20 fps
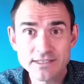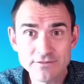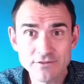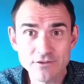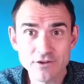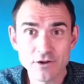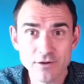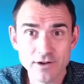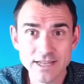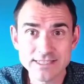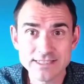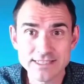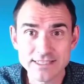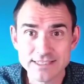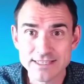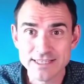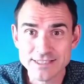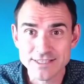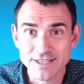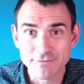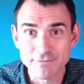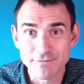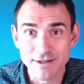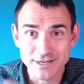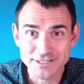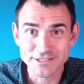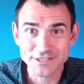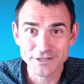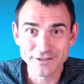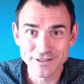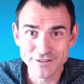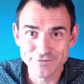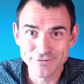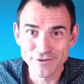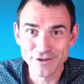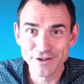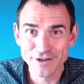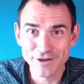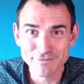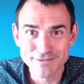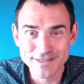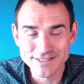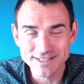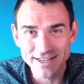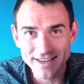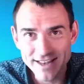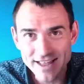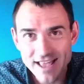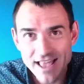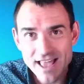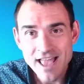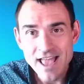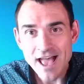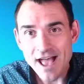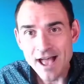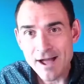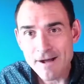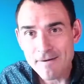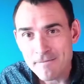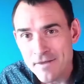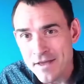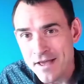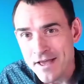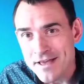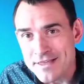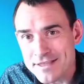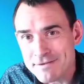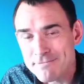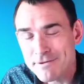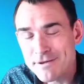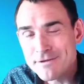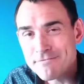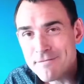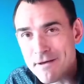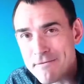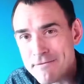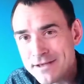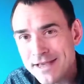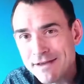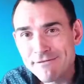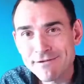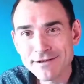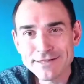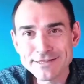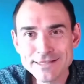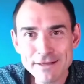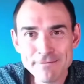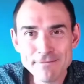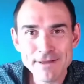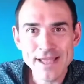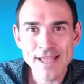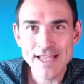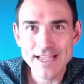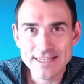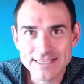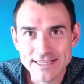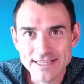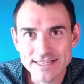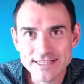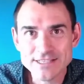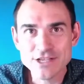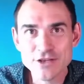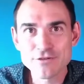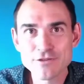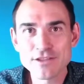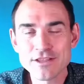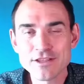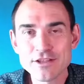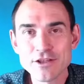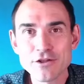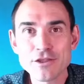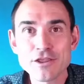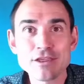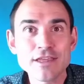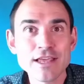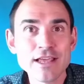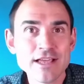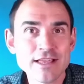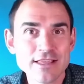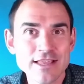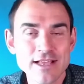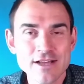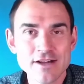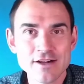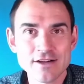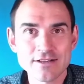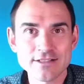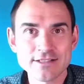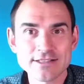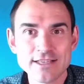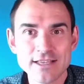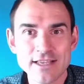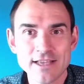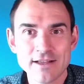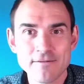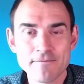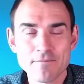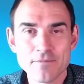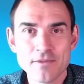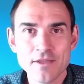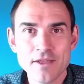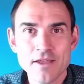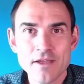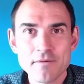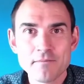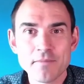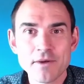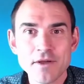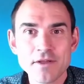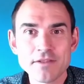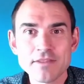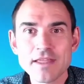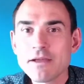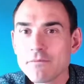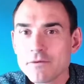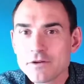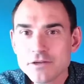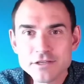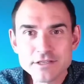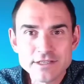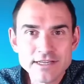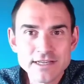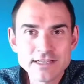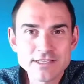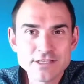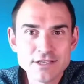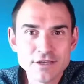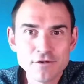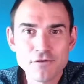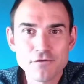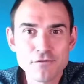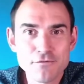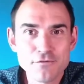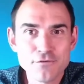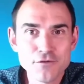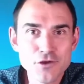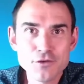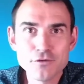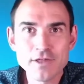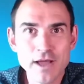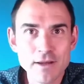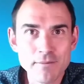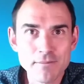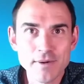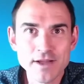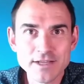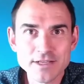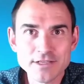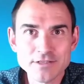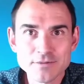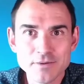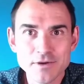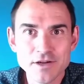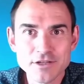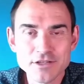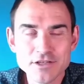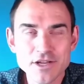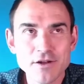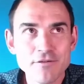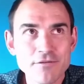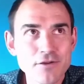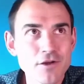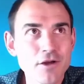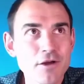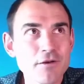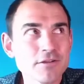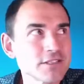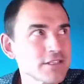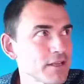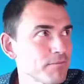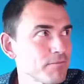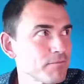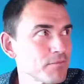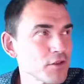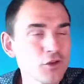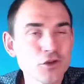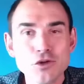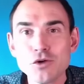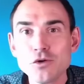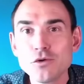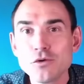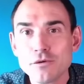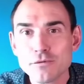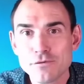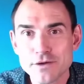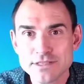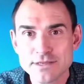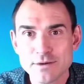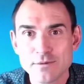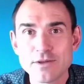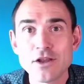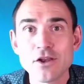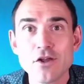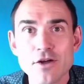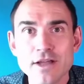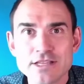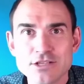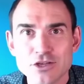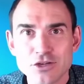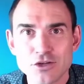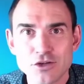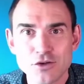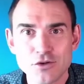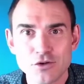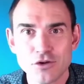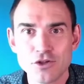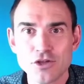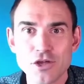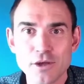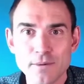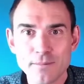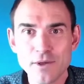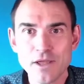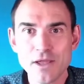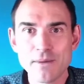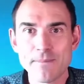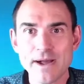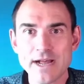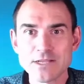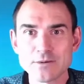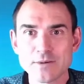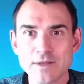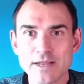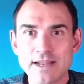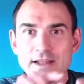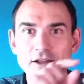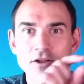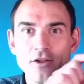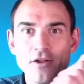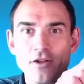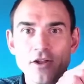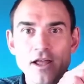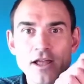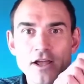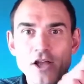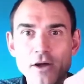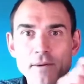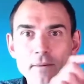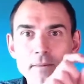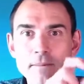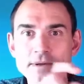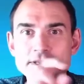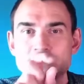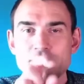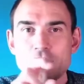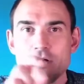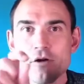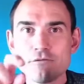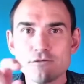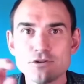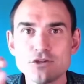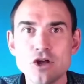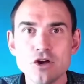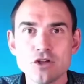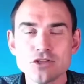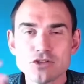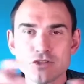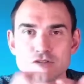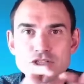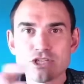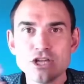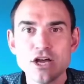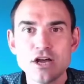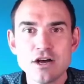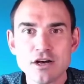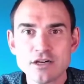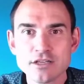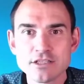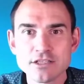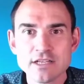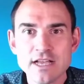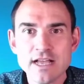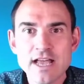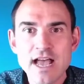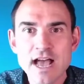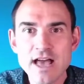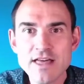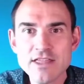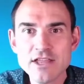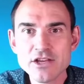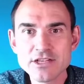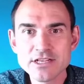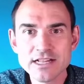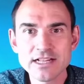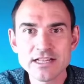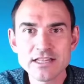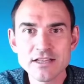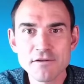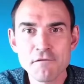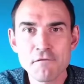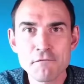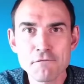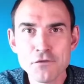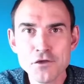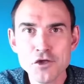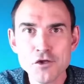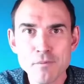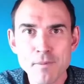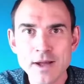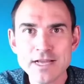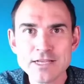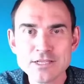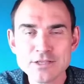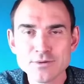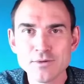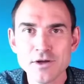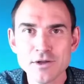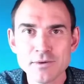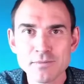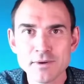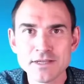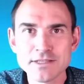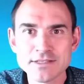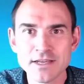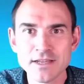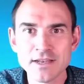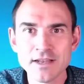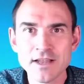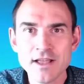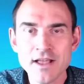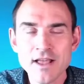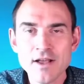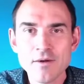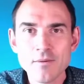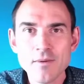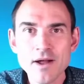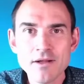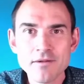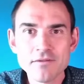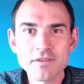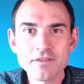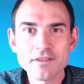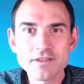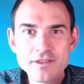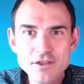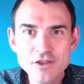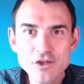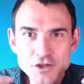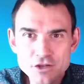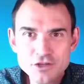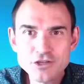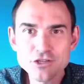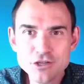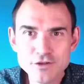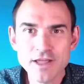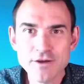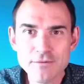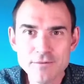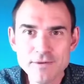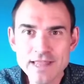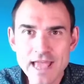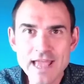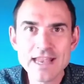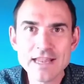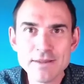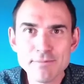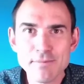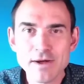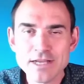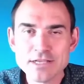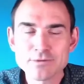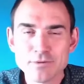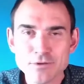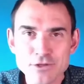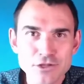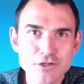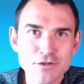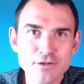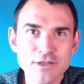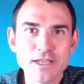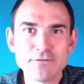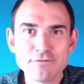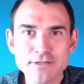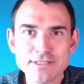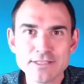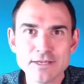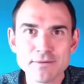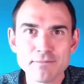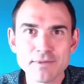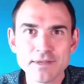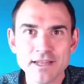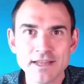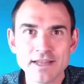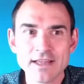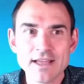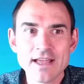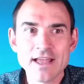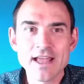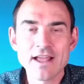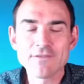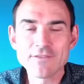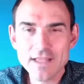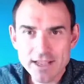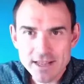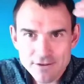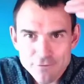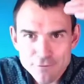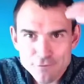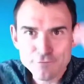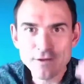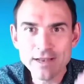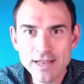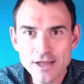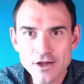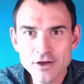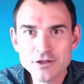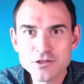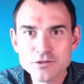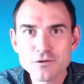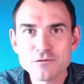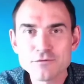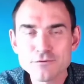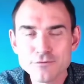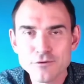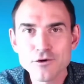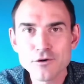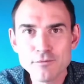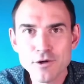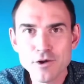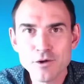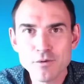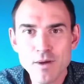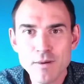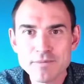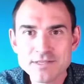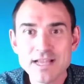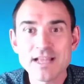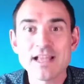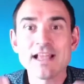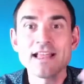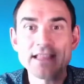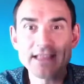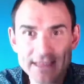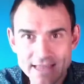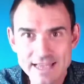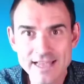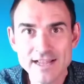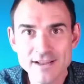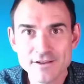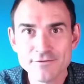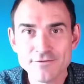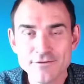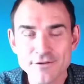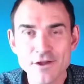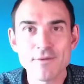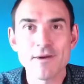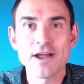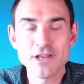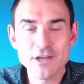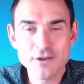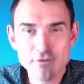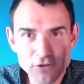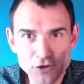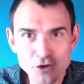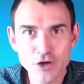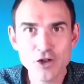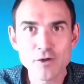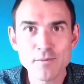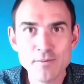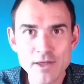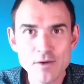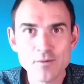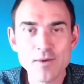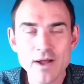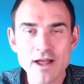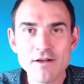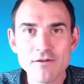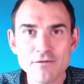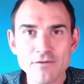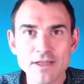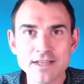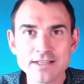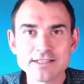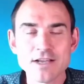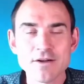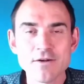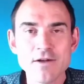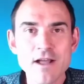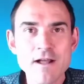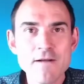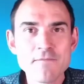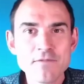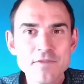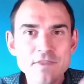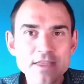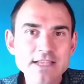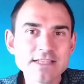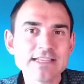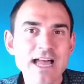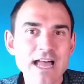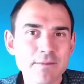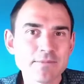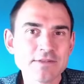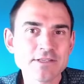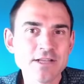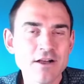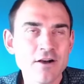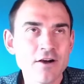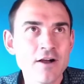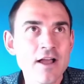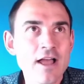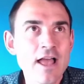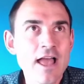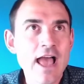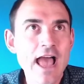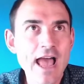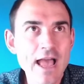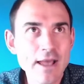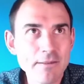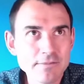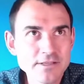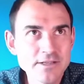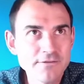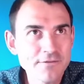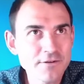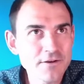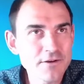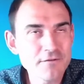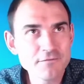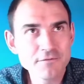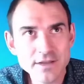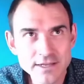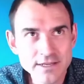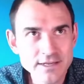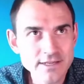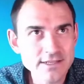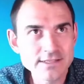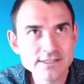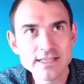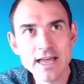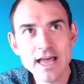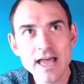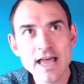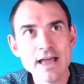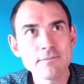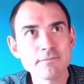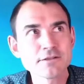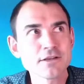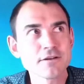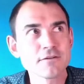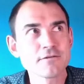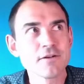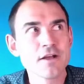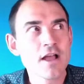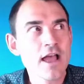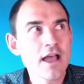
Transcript: If you're not listening to this, I'm actually doing the inverted comma sign. Maybe giving it to them hidden so you think they can't see it. But they would just need to view that password. You know, if you go into Google, for example, when you log into Google, you can put your password in, it'll come up as a row of dots or stars, and you just click the view password button. Well, you can do that with any password that you give to somebody. If they can fill it onto a form on a website, they can view it, and you've got to be aware of that. So these apps are apps of convenience, they're apps of